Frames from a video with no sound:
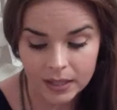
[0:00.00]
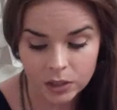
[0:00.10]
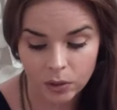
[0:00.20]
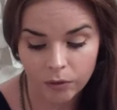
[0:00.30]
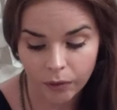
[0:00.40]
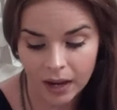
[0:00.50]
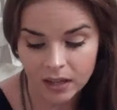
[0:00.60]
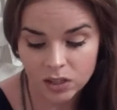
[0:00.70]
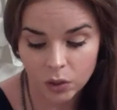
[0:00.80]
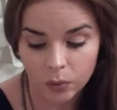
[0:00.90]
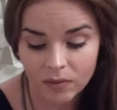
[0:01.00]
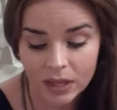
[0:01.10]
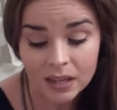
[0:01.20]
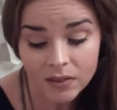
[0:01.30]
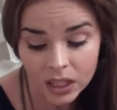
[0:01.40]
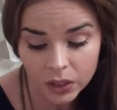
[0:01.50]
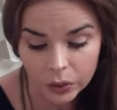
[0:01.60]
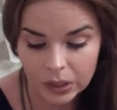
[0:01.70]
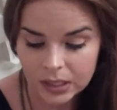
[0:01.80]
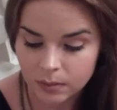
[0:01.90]
us to a friend. So we've even
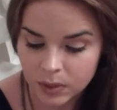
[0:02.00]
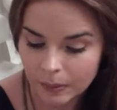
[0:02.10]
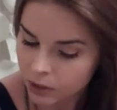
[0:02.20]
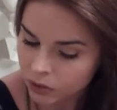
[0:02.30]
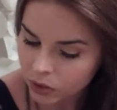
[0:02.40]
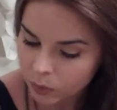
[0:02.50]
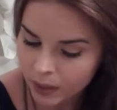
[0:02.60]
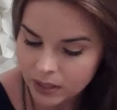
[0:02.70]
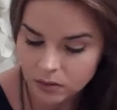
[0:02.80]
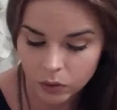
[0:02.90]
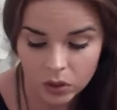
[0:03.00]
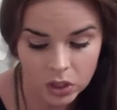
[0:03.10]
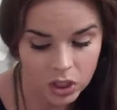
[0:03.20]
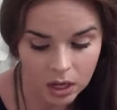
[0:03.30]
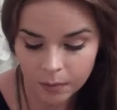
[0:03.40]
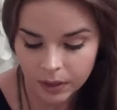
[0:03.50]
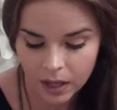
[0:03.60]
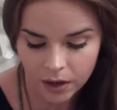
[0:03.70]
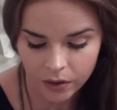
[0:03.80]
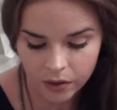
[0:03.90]
included some special coupons for you to share
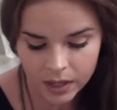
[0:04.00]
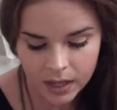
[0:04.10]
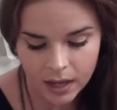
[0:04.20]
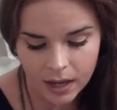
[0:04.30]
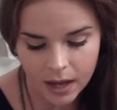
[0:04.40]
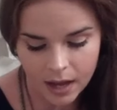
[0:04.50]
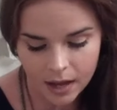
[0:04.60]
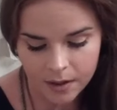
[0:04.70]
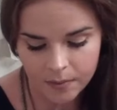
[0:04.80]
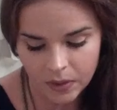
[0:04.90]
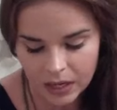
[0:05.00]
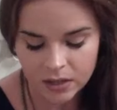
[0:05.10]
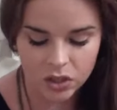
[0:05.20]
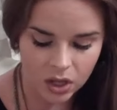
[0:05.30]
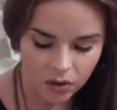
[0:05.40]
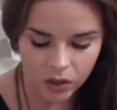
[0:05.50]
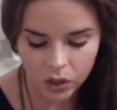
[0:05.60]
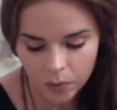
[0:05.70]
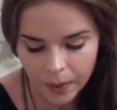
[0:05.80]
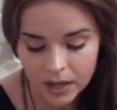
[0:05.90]
below. Um, and then it's share the
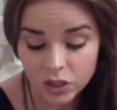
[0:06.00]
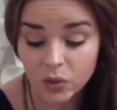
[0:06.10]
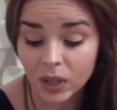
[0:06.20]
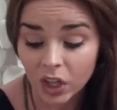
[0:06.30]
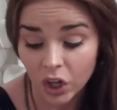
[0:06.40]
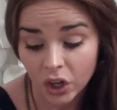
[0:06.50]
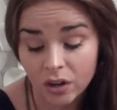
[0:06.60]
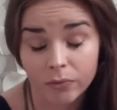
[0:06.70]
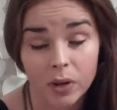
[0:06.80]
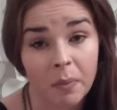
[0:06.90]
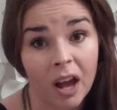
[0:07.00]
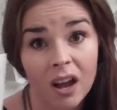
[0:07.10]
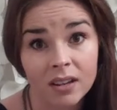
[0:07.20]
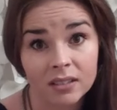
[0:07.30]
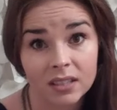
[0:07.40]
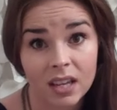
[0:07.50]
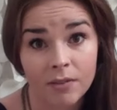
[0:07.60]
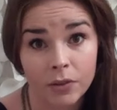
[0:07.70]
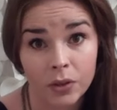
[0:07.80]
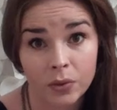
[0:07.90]
coupons. You can earn a free box
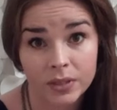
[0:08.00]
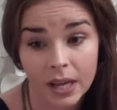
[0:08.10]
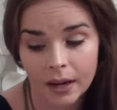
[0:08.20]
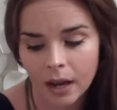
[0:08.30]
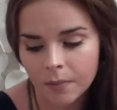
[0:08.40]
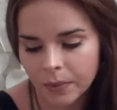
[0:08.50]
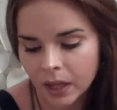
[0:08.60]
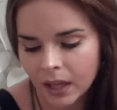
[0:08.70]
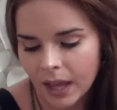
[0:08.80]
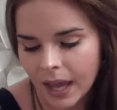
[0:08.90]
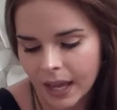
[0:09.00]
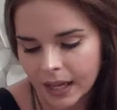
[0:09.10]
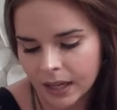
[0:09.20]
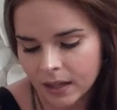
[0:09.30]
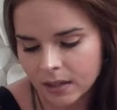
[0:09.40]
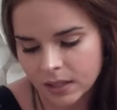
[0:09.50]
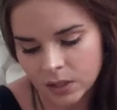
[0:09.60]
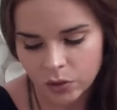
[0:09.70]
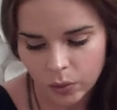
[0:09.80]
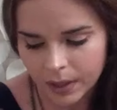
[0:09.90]
if you sign up and
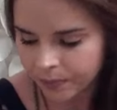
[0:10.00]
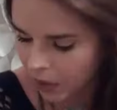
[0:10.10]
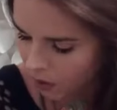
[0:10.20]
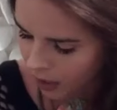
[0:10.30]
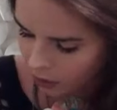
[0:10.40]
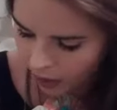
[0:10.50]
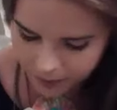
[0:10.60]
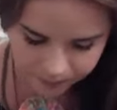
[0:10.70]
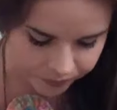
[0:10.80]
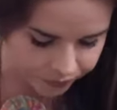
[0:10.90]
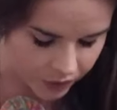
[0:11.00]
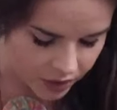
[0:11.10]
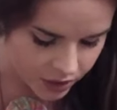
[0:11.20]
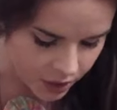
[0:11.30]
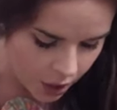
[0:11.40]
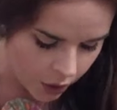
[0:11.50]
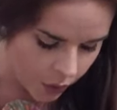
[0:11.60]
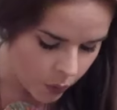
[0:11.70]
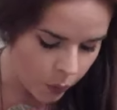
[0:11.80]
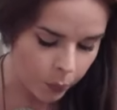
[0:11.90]
enjoy. Okay, great.
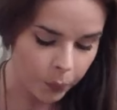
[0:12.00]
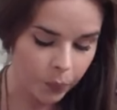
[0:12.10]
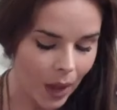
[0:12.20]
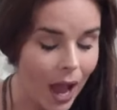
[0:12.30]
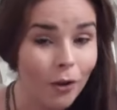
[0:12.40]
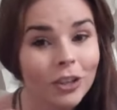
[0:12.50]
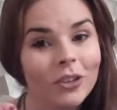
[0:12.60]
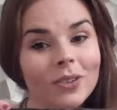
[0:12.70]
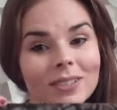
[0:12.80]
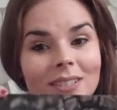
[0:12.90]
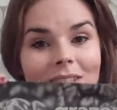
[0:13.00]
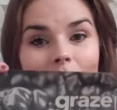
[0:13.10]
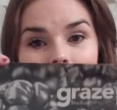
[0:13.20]
So how cute is this little